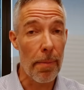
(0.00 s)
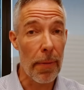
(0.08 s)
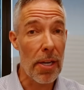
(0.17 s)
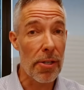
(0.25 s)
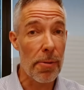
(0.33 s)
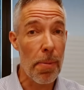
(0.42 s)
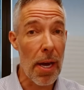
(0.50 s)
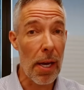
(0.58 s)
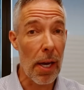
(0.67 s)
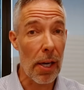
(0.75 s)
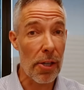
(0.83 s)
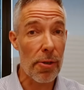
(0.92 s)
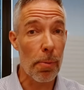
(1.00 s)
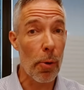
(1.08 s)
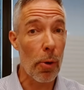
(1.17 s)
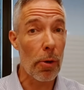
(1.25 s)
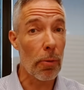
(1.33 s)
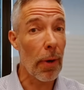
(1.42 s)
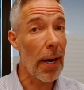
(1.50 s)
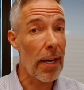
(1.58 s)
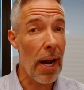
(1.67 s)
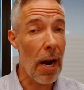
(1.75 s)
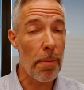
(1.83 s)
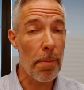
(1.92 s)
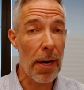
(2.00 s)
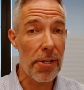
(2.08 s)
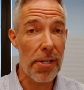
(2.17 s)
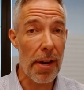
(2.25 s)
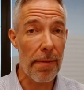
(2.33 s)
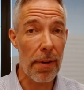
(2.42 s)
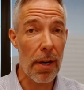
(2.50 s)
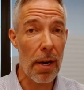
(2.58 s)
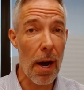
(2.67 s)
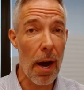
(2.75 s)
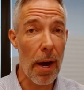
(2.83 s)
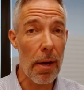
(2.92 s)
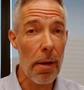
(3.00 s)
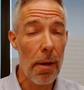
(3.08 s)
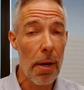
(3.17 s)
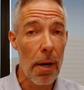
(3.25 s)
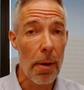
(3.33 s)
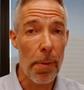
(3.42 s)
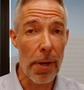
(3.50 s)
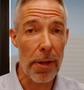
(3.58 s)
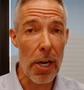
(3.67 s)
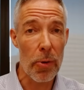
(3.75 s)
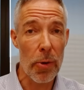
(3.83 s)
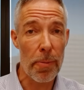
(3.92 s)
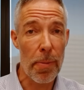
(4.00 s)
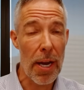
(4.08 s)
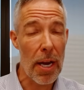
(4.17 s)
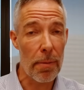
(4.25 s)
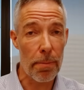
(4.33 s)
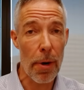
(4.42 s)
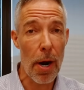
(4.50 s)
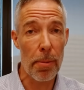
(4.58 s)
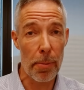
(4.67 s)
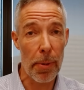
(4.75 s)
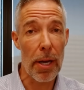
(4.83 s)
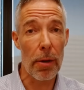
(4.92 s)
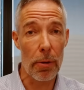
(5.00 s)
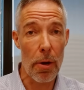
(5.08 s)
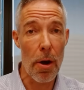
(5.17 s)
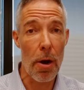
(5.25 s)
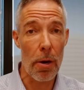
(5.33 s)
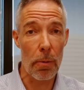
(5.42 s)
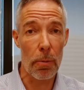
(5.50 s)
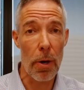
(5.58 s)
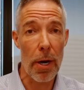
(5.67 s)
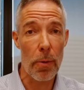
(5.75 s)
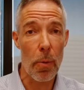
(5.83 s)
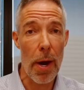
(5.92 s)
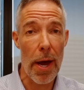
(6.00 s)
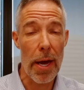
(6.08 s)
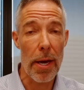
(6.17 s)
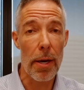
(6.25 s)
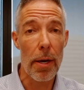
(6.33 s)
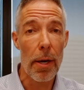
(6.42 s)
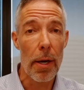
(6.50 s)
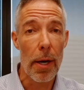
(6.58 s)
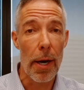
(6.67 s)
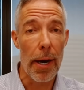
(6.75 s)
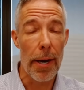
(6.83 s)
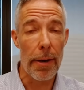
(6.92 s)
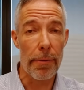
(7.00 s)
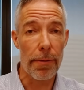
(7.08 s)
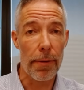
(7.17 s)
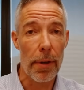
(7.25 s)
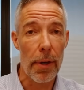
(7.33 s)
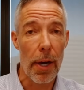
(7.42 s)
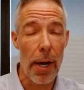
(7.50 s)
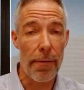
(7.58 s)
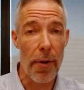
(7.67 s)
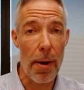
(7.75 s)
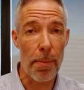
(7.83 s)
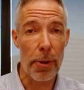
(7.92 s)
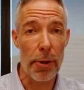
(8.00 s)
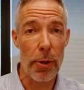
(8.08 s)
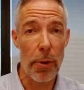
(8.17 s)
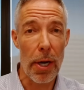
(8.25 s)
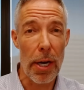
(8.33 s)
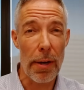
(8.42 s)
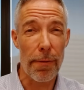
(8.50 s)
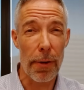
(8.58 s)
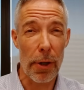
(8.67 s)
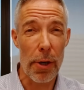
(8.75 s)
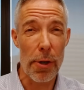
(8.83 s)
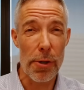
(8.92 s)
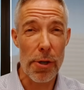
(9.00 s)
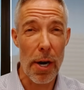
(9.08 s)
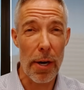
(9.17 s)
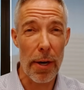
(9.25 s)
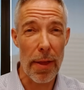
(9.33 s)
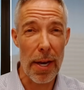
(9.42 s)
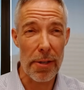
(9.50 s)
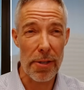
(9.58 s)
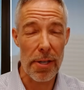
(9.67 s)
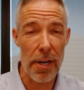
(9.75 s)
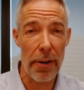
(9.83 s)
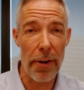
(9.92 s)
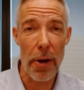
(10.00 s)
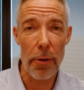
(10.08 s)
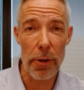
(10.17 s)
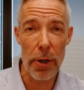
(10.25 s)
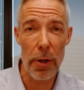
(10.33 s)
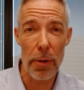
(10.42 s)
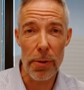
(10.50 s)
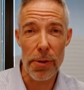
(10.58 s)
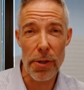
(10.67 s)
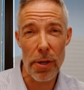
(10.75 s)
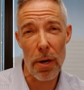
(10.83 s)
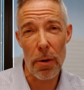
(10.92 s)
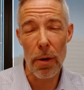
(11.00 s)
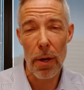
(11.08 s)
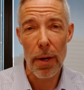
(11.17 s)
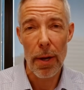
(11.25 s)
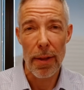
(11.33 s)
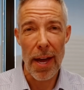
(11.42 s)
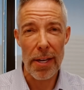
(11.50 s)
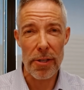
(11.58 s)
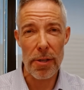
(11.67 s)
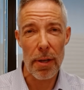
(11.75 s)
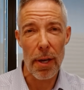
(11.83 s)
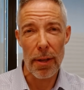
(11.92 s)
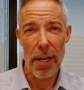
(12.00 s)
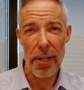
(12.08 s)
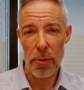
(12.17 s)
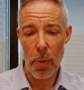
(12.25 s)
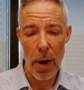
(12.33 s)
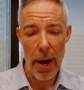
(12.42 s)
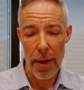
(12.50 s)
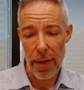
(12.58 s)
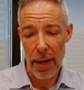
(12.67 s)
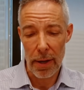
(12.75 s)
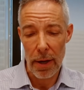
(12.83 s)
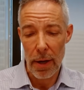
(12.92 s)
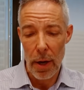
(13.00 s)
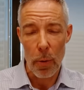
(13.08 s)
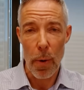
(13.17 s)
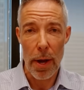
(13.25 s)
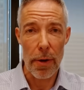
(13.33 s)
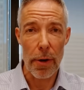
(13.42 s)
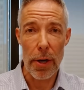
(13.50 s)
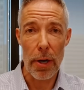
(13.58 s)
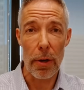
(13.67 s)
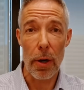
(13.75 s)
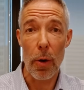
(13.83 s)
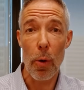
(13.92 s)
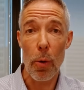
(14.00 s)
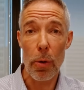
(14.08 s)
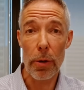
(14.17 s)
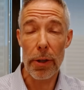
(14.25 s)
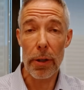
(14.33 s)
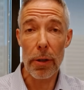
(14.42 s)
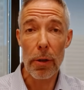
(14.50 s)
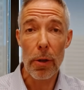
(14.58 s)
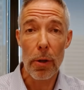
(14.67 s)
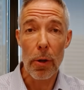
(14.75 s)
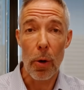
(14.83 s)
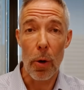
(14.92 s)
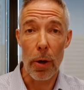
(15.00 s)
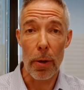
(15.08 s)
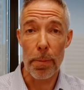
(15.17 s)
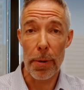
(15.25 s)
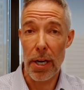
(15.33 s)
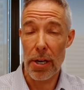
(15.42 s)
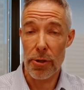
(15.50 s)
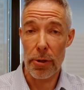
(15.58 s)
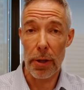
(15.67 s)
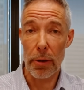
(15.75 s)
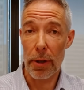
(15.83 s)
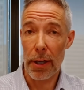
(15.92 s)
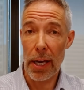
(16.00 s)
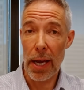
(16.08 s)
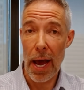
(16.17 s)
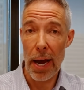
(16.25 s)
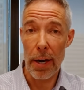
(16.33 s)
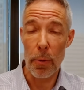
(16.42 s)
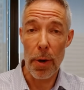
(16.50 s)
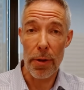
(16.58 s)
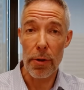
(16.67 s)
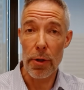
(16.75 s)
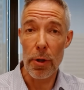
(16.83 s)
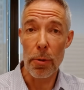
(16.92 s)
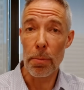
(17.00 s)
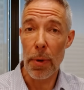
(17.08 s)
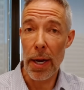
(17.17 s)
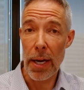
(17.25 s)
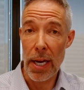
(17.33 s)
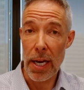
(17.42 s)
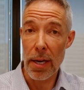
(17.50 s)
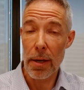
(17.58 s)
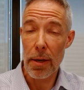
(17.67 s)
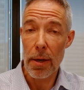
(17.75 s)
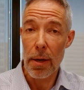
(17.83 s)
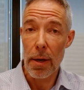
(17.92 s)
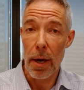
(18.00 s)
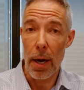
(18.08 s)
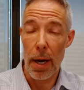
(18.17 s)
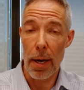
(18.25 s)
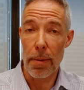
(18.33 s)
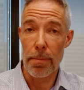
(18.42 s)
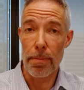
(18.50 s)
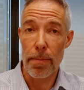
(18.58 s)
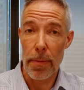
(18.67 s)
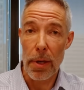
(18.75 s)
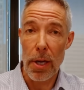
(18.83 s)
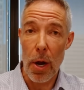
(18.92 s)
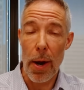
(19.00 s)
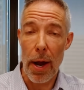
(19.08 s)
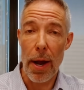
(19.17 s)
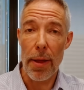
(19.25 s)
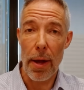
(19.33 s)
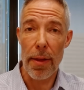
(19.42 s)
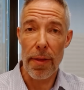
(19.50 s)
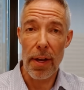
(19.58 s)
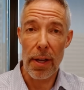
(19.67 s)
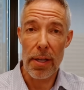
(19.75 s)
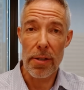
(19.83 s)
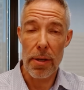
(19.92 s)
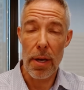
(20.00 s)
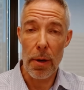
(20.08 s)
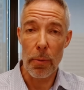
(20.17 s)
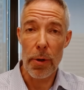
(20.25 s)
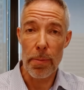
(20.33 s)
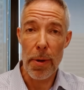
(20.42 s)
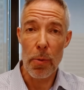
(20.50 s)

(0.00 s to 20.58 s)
is being explored right now by Seven and I. But there would be probably a long runway of opportunity for Couche-Tard in that scenario too. So that's why I think whether you're a holder or potentially looking at it with new money, I think it would be